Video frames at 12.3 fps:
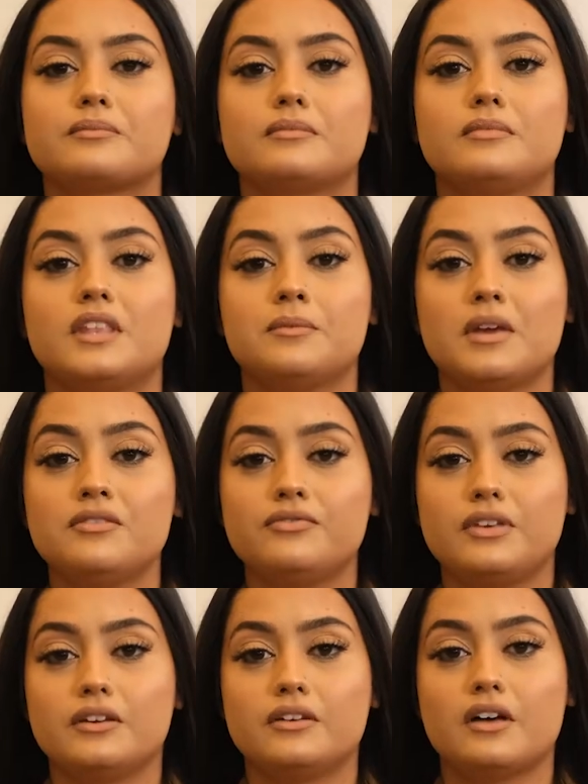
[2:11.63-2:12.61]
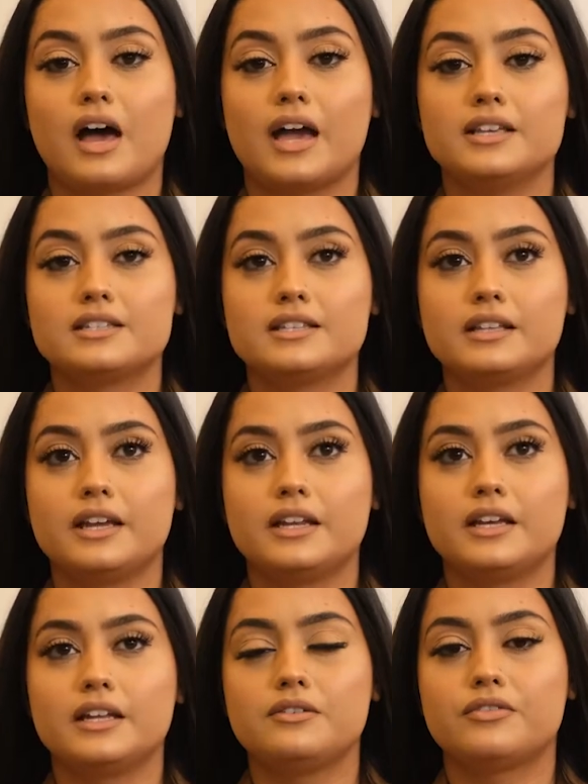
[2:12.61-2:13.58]
They may feel
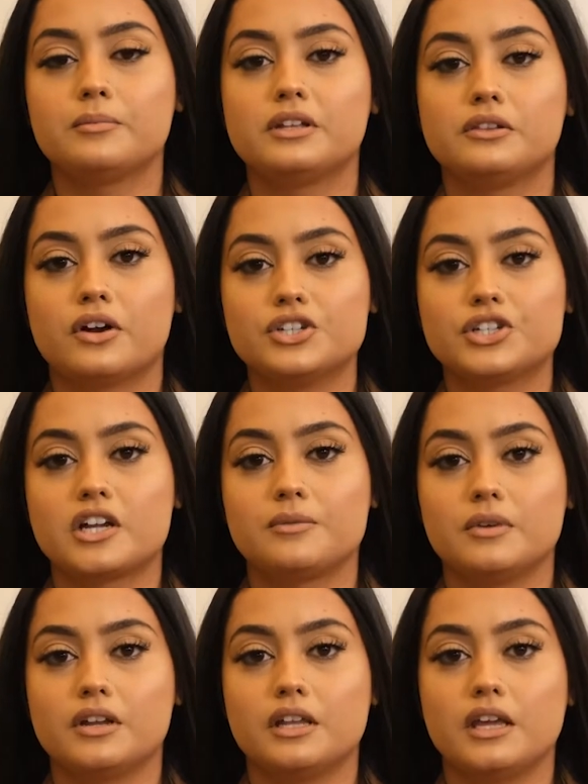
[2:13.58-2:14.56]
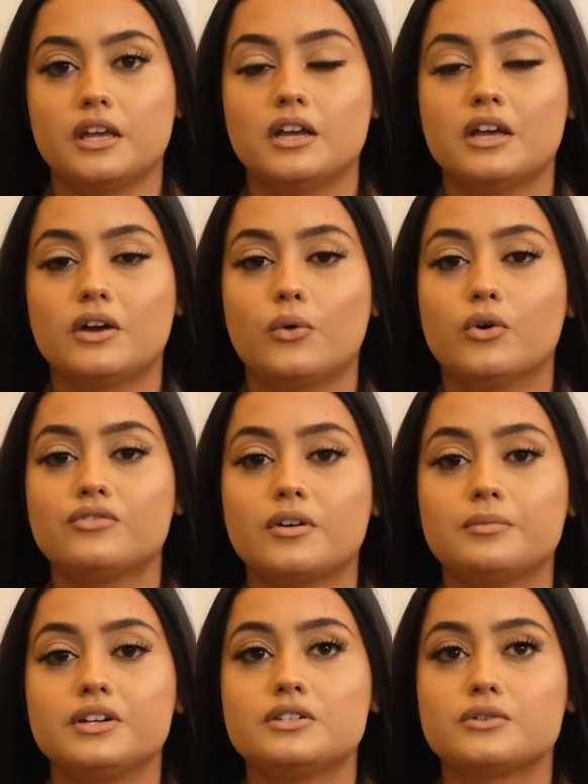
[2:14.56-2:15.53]
isolated from the larger community or
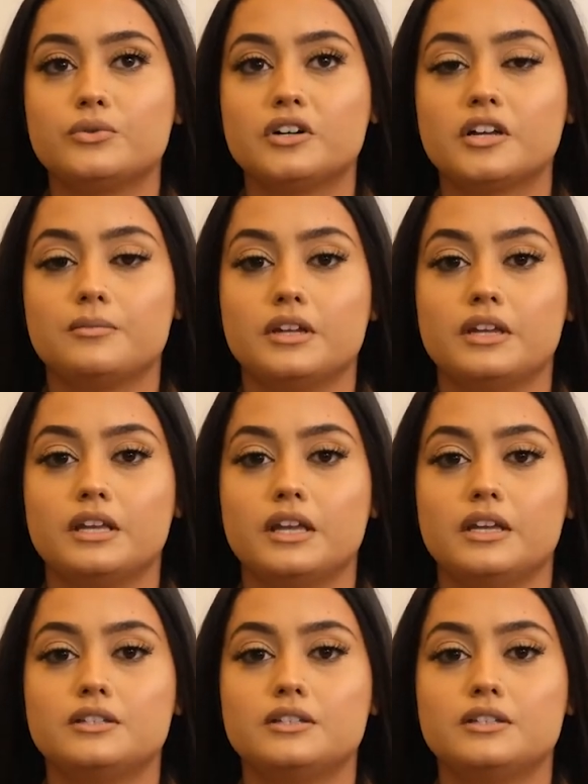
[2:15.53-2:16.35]
from their school community